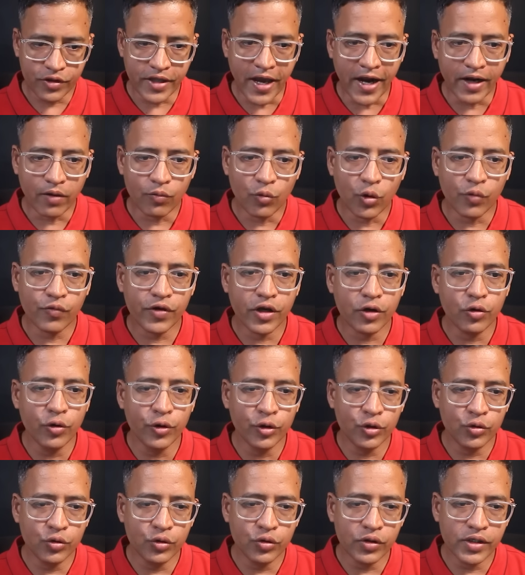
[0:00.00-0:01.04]
that, what we are
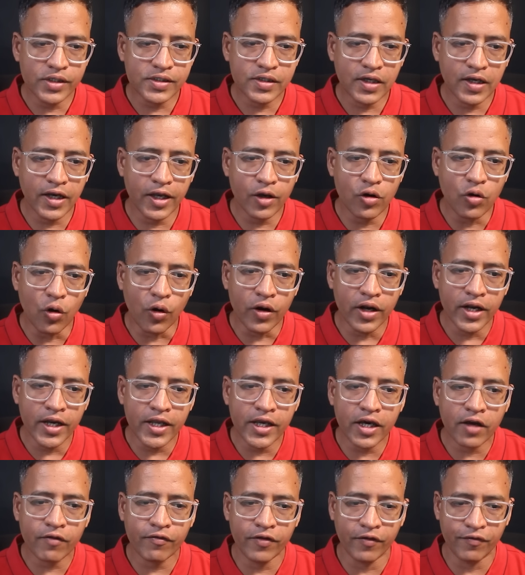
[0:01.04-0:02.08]
going to do is click on
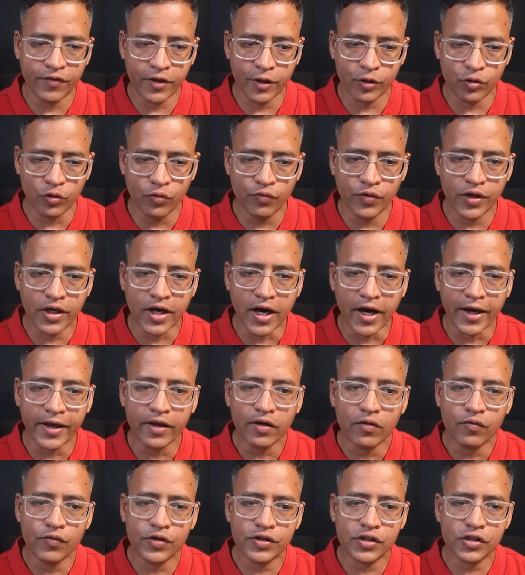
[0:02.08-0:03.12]
near 52-week high,
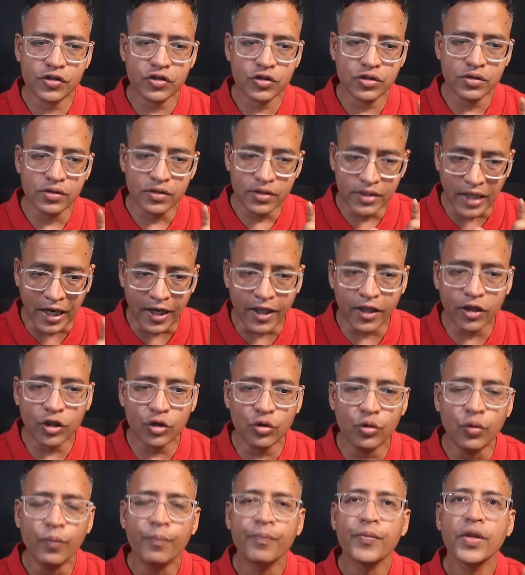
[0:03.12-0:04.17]
which is telling
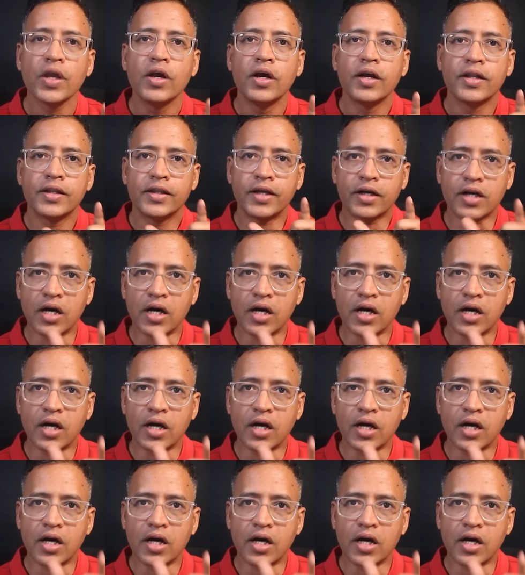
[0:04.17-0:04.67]
you the